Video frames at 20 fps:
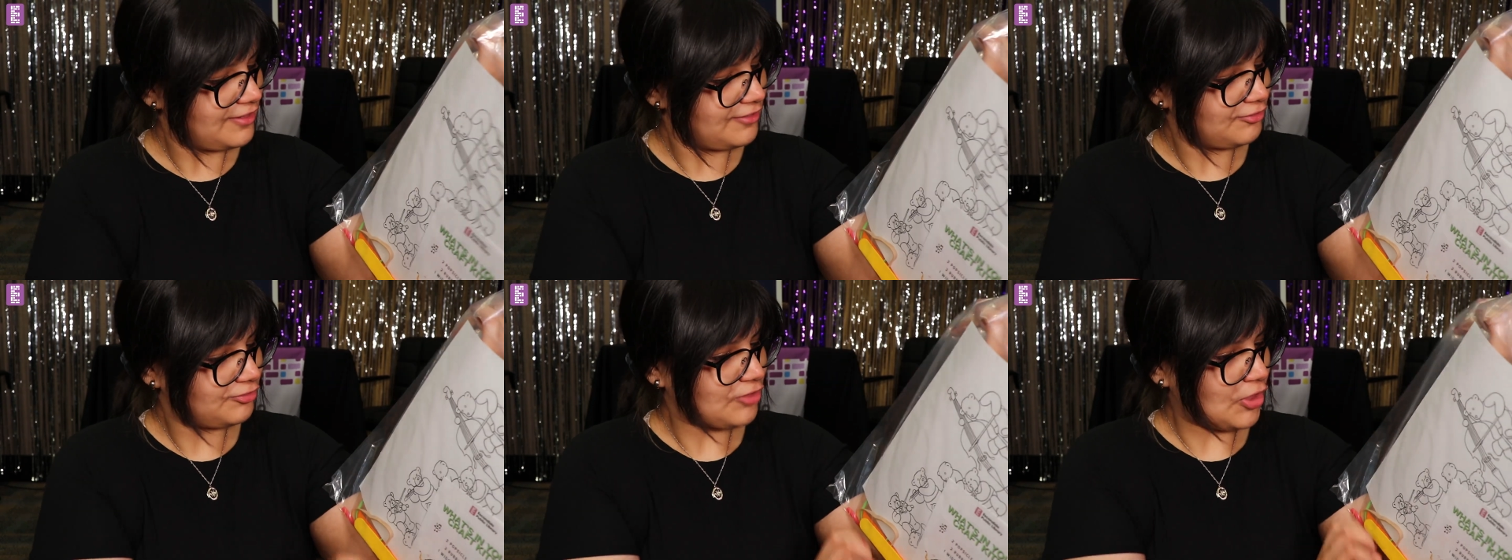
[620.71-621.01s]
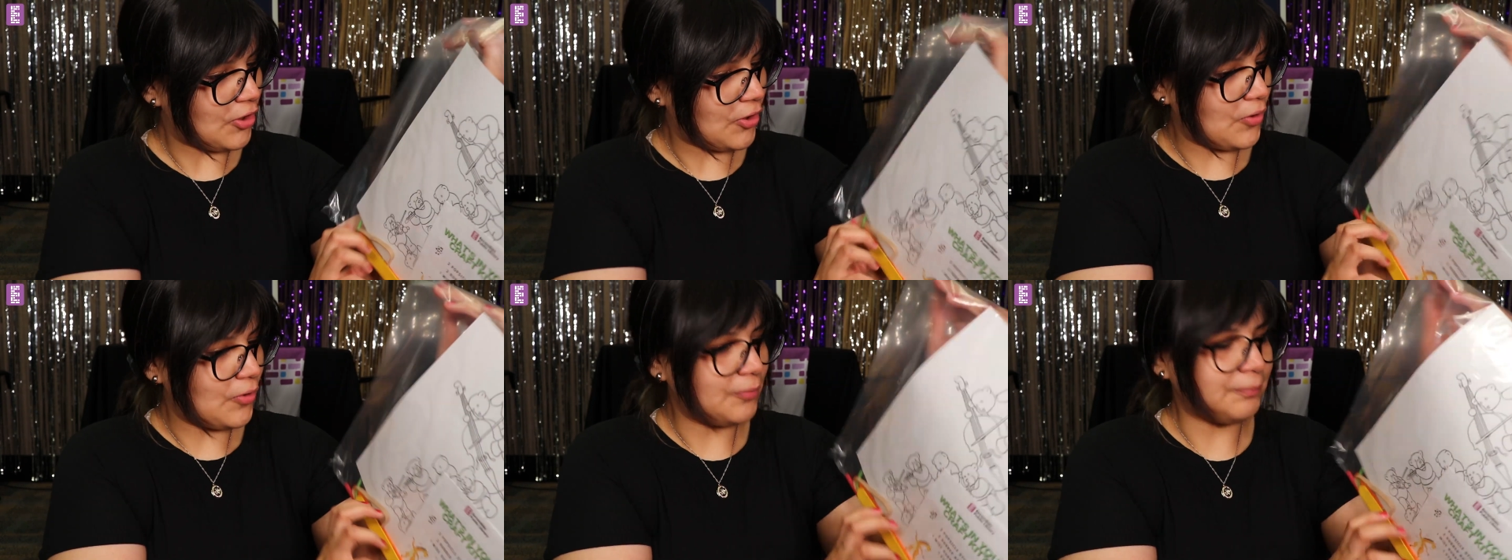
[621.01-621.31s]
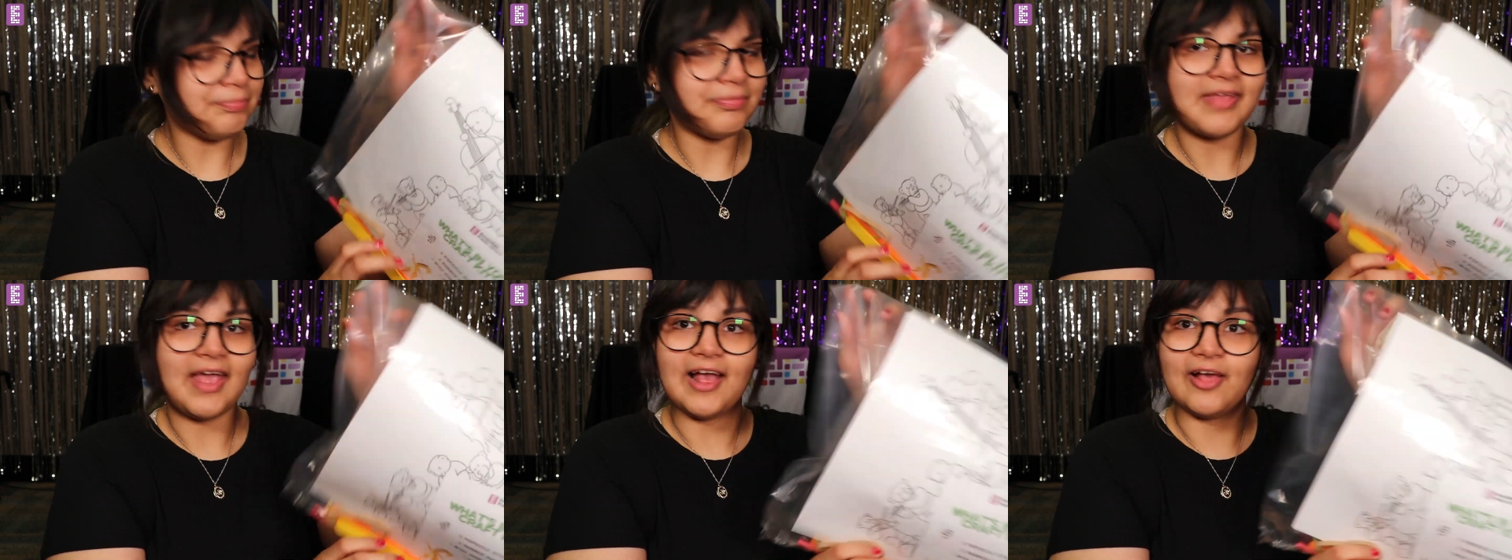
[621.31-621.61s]
So
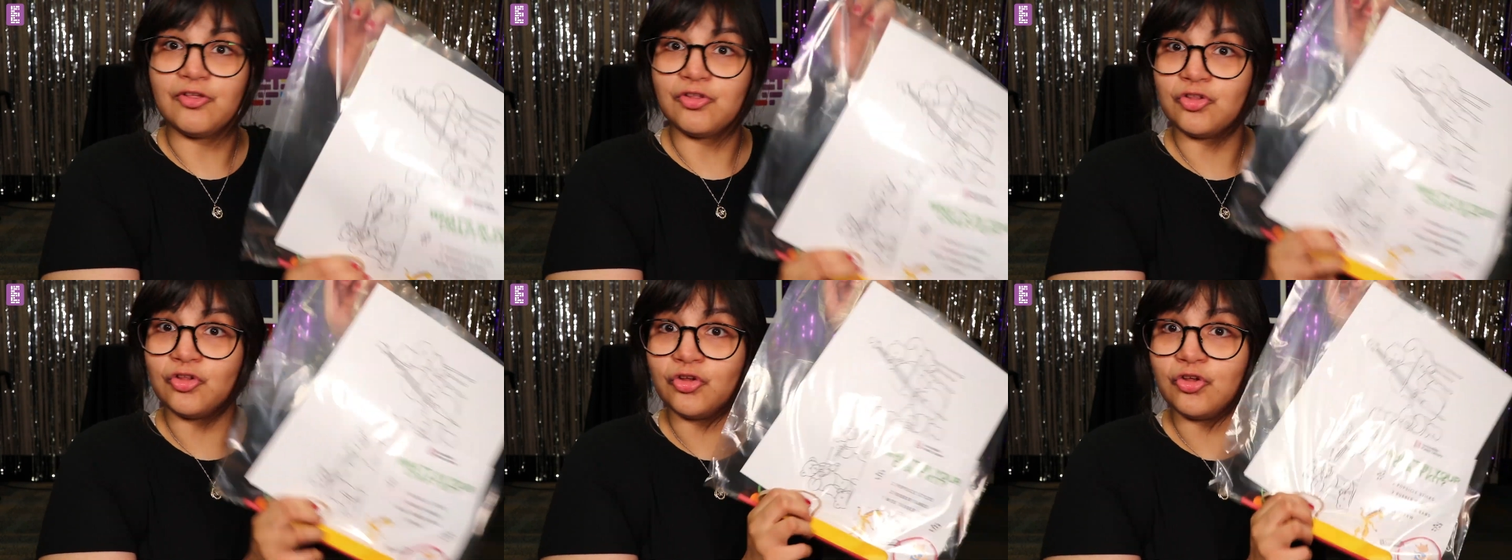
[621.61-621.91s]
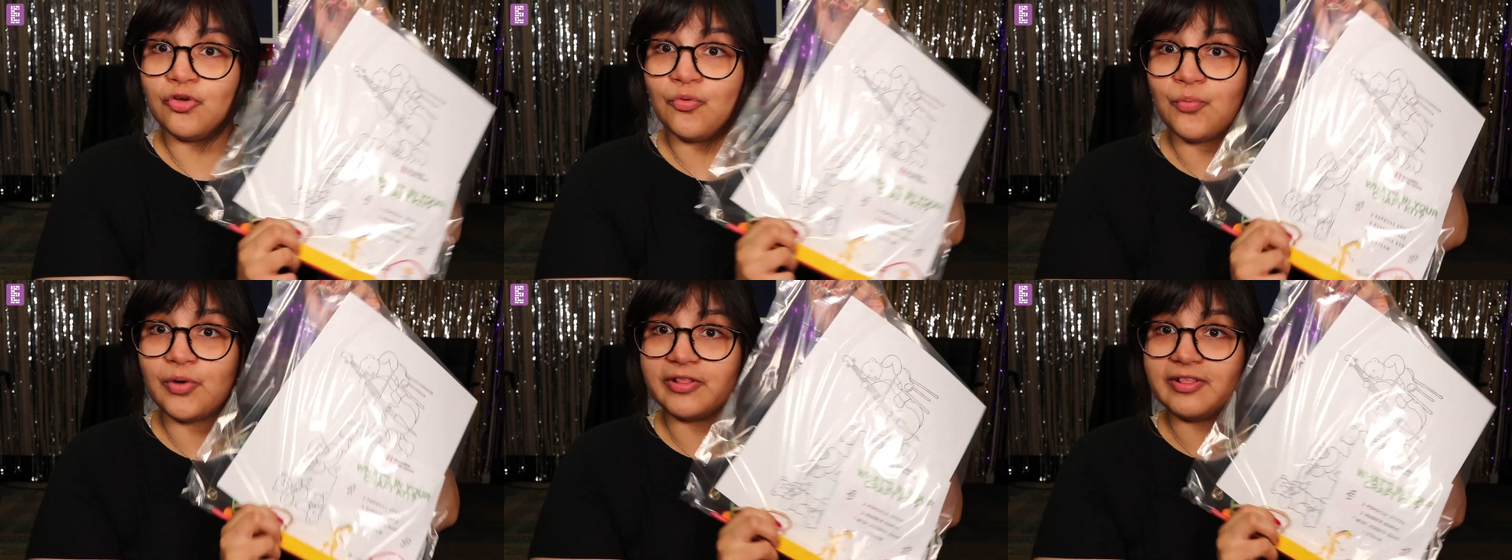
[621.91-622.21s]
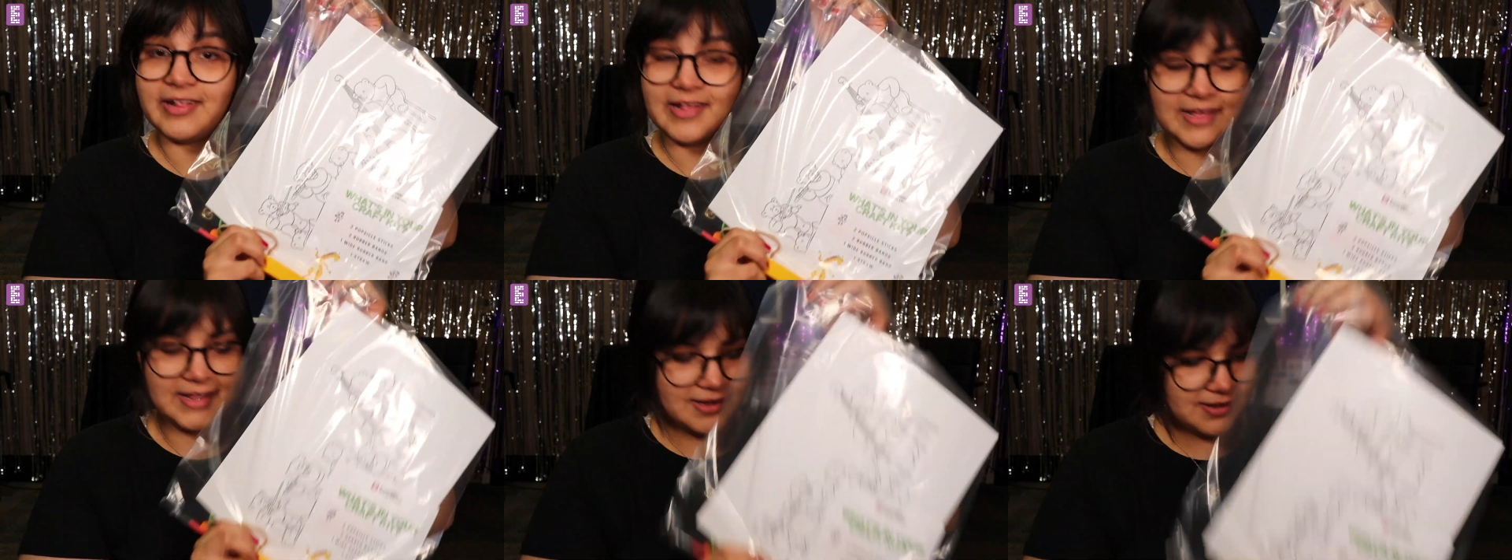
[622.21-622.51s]
I'll show you
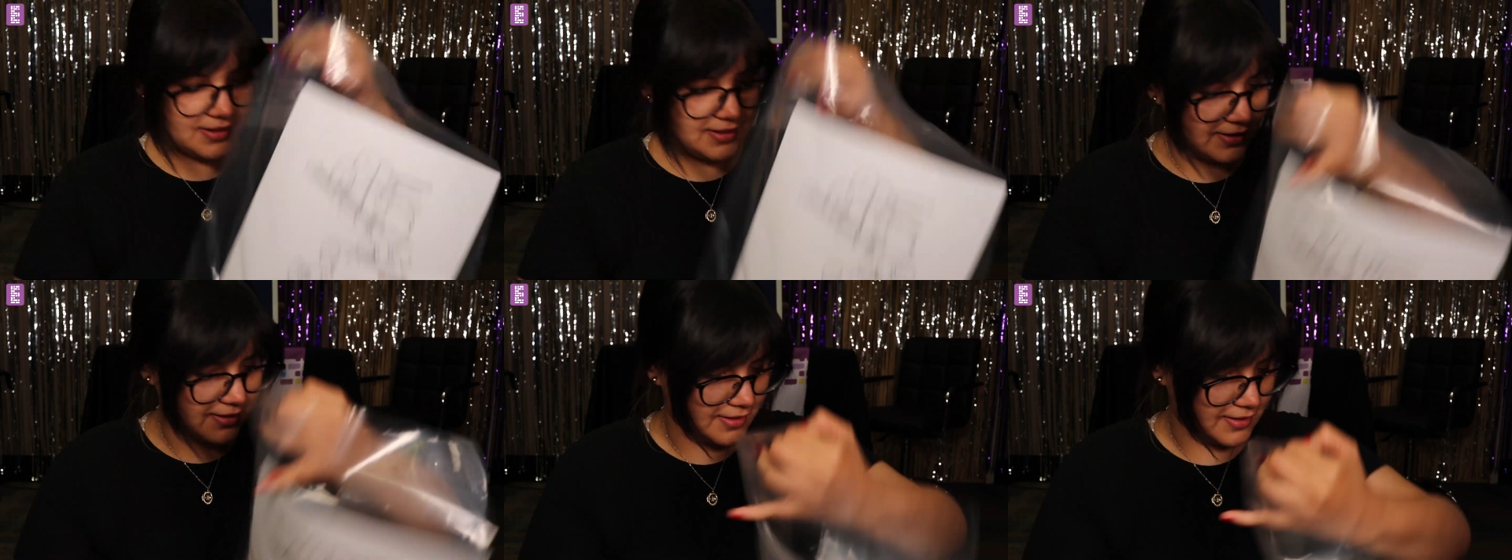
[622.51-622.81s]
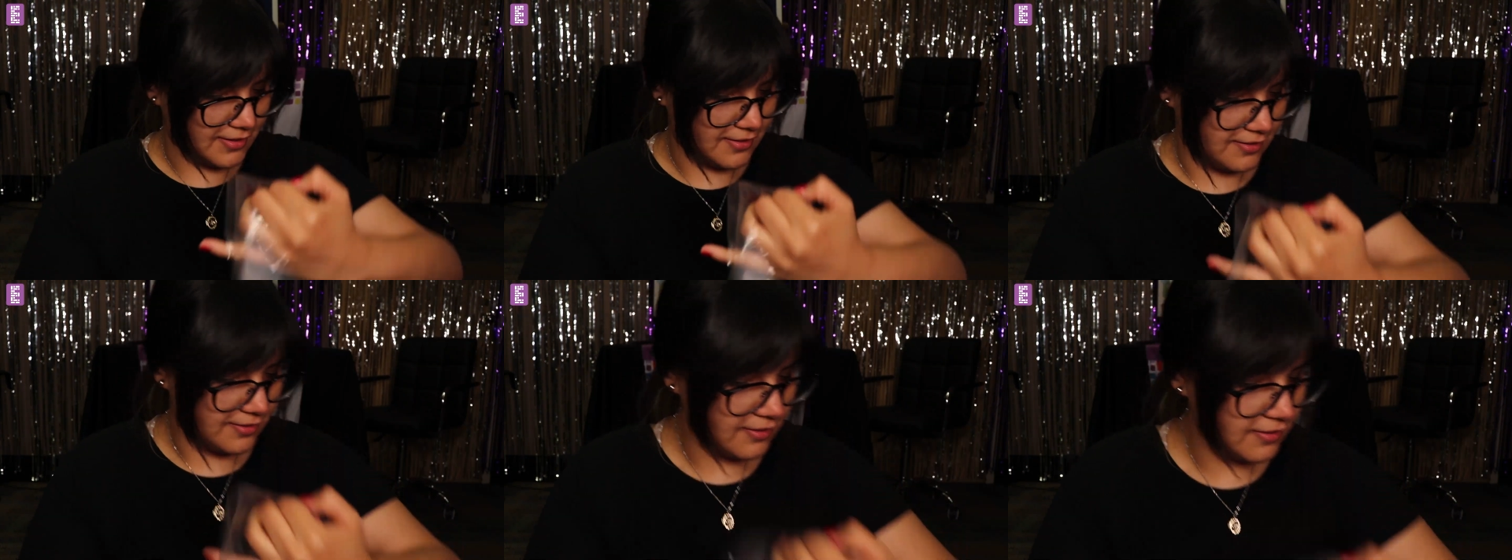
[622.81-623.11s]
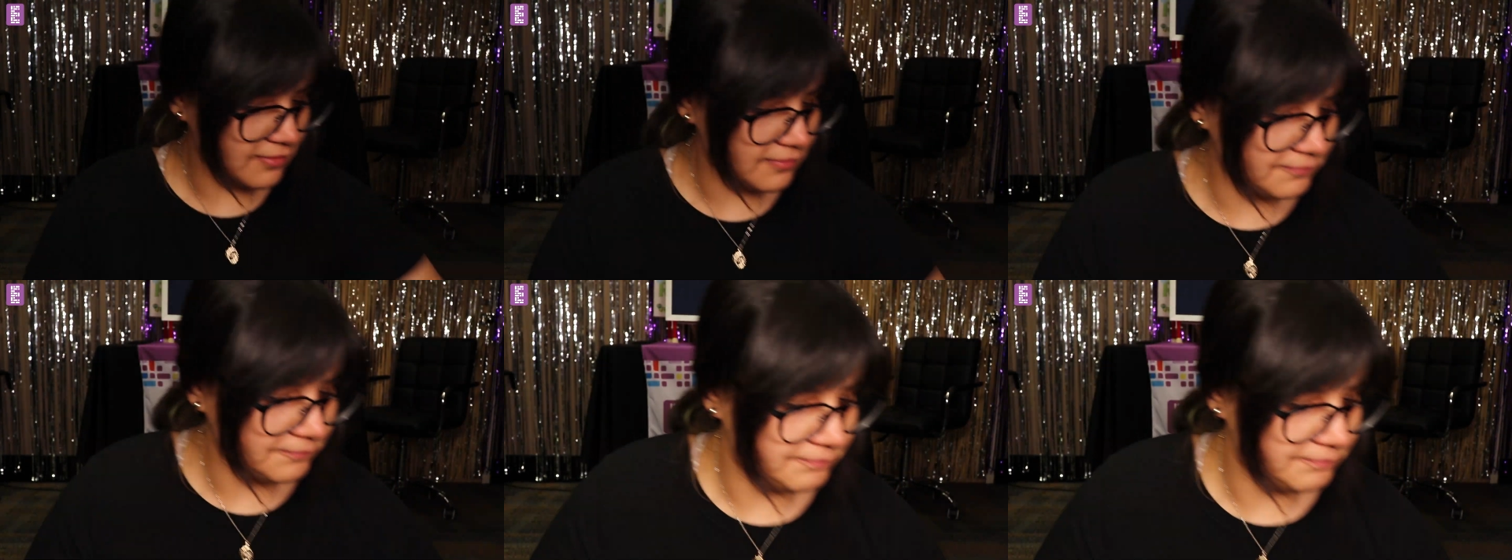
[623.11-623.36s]
what's in here,